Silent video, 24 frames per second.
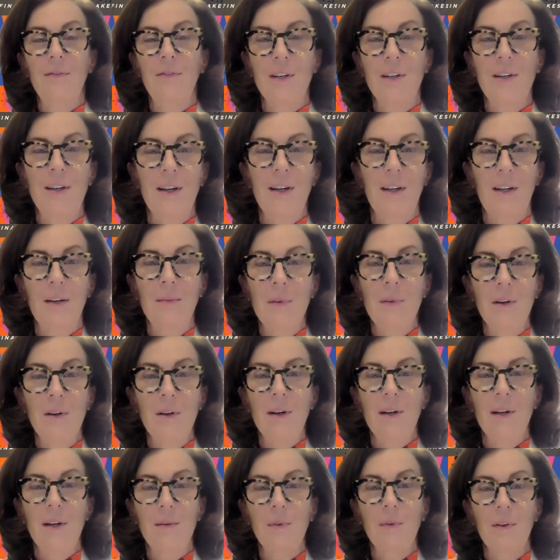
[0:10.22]
fintech
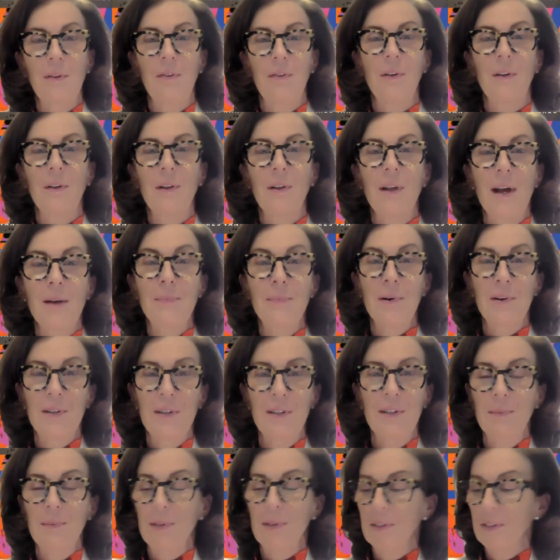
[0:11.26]
community with a lot of
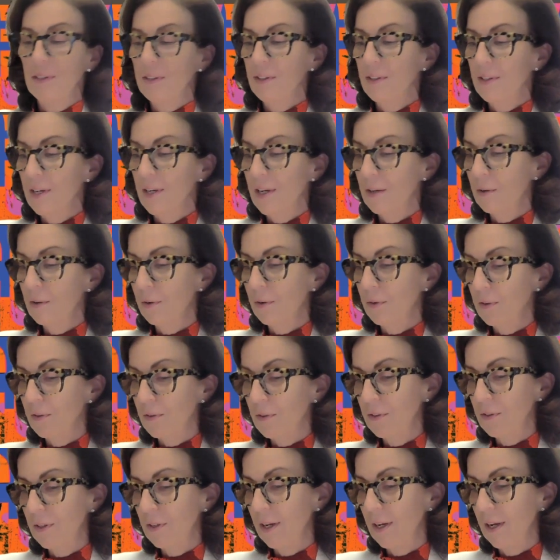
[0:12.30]
participants and
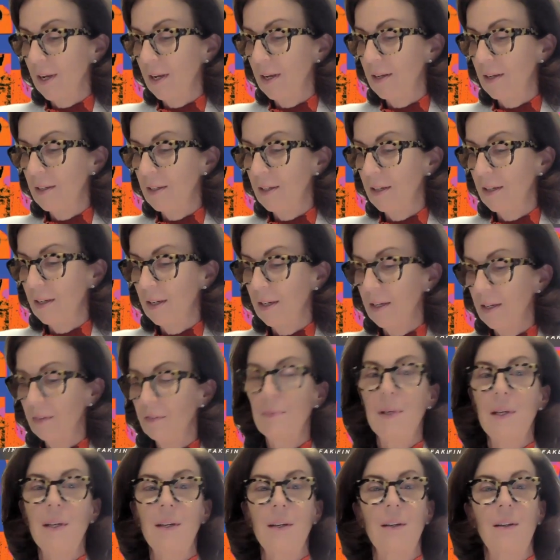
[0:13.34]
stakeholders. And it gives
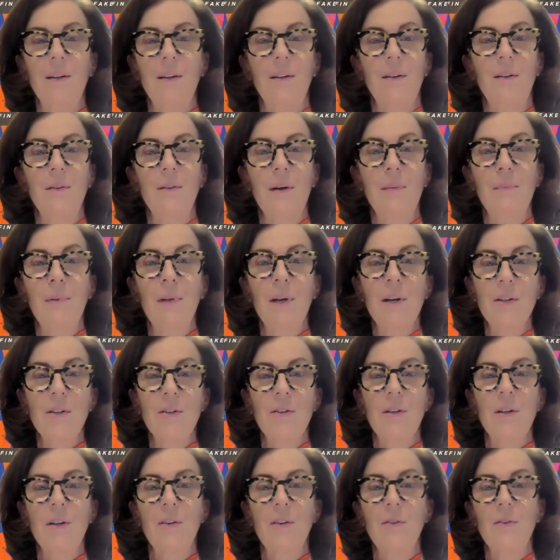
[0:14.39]
me great pleasure
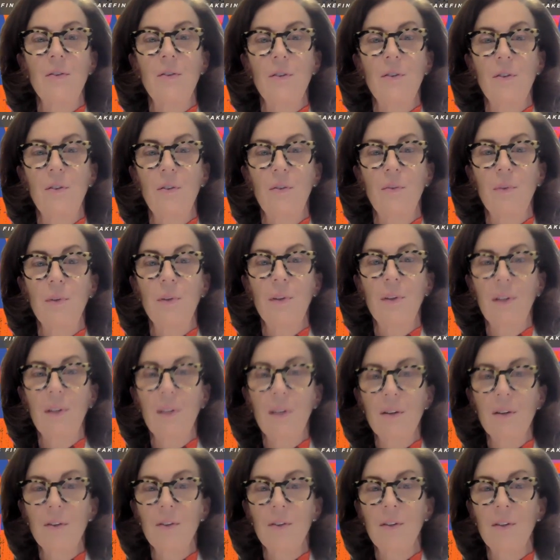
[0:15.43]
to introduce one of the
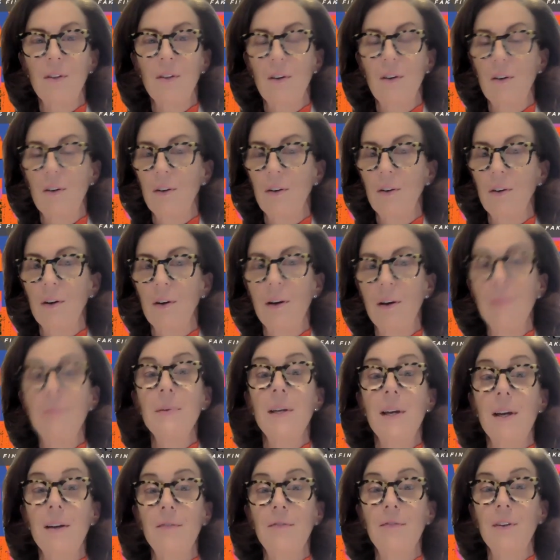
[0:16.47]
leaders in our, our
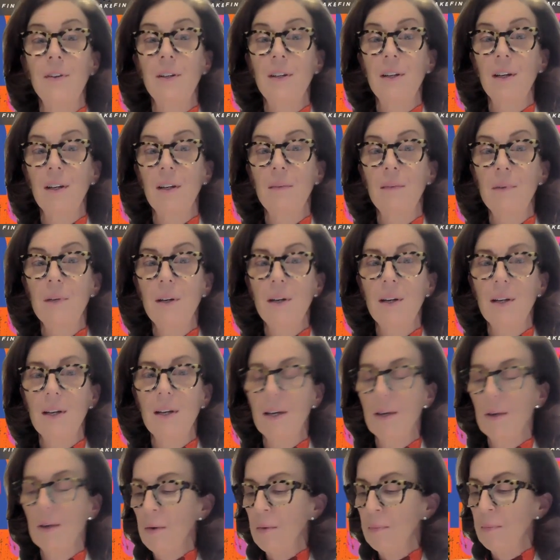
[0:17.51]
MBA fintech community,